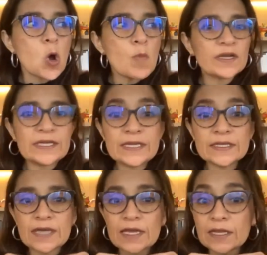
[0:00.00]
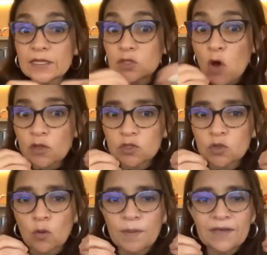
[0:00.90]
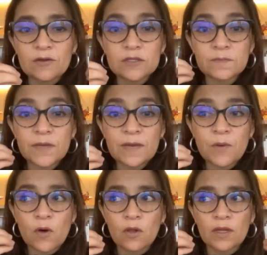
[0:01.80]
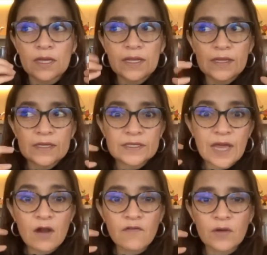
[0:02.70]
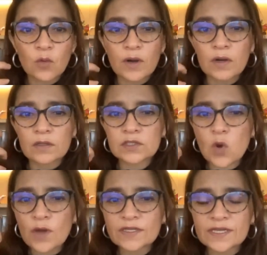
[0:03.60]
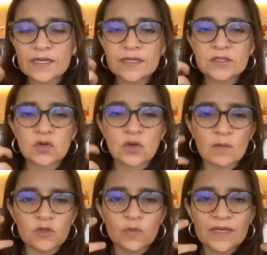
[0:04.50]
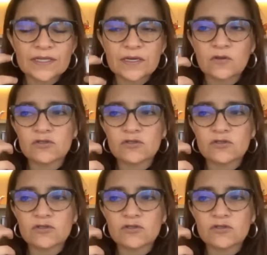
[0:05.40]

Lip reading: But he decided not to, because the people in his caravan were so excited to come to Mexico